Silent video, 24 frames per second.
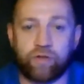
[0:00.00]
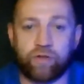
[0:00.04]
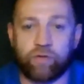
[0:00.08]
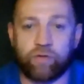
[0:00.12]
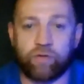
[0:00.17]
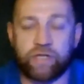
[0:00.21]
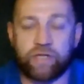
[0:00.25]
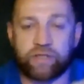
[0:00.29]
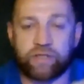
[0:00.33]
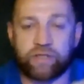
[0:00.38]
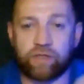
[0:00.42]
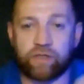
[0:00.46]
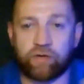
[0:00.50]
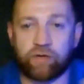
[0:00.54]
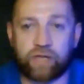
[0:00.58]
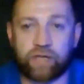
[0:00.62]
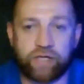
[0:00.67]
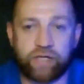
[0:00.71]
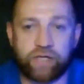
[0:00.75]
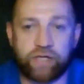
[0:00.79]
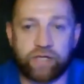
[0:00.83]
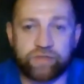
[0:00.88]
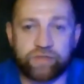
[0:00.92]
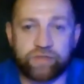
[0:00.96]
You know, getting
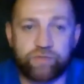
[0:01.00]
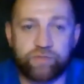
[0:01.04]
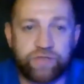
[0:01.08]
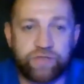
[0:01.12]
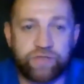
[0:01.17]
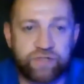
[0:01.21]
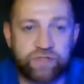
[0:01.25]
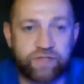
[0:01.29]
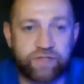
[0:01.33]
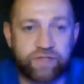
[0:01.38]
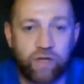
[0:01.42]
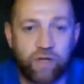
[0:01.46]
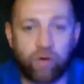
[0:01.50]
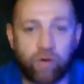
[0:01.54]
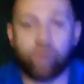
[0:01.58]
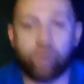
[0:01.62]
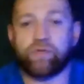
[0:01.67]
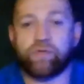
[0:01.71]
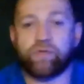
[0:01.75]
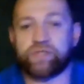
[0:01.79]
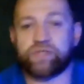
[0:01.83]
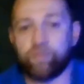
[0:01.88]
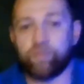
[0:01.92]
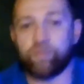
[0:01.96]
locations, which is
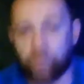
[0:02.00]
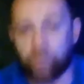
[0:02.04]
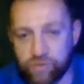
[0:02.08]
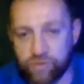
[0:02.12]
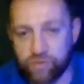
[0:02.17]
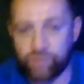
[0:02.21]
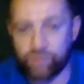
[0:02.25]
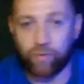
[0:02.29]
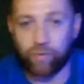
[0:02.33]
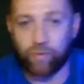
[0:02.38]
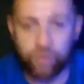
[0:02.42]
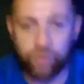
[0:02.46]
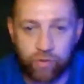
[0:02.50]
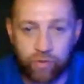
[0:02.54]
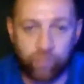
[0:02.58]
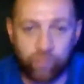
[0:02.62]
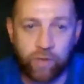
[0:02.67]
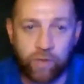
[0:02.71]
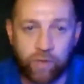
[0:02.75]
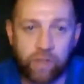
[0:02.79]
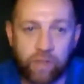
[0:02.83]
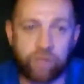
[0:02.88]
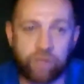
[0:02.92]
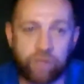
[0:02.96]
almost impossible. You
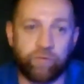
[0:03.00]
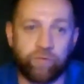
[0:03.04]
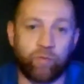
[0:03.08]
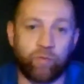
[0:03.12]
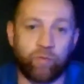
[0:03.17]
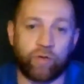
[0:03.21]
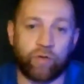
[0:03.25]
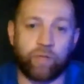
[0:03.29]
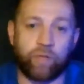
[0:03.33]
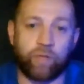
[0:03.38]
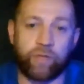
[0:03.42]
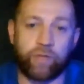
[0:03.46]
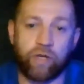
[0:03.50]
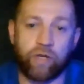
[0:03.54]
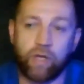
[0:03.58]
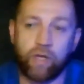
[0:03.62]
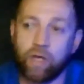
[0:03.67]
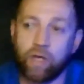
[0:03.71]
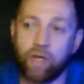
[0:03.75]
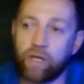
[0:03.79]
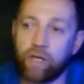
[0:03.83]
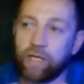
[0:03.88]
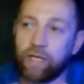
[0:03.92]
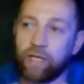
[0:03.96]
know, if you want to be
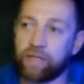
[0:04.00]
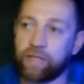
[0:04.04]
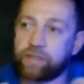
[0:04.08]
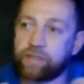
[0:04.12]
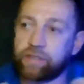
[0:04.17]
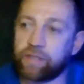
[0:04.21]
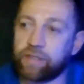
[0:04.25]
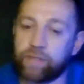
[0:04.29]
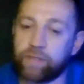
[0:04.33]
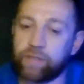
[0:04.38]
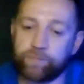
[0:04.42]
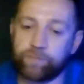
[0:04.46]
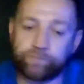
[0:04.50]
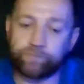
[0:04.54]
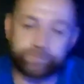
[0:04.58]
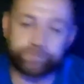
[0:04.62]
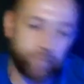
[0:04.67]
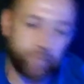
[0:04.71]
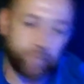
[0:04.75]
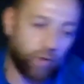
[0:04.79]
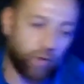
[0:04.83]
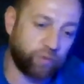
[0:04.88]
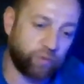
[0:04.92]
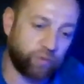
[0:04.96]
like
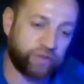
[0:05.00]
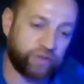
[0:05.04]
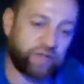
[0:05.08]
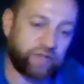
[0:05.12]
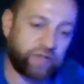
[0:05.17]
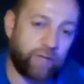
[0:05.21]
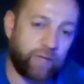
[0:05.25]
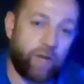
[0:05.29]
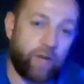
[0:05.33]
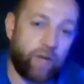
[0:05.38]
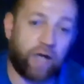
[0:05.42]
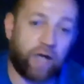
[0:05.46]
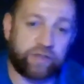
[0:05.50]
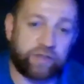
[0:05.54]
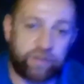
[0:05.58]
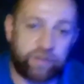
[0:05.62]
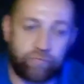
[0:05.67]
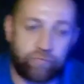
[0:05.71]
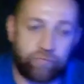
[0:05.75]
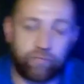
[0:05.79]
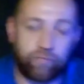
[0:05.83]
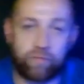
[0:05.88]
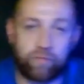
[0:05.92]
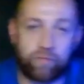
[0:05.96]
all the time
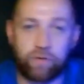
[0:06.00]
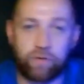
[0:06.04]
active.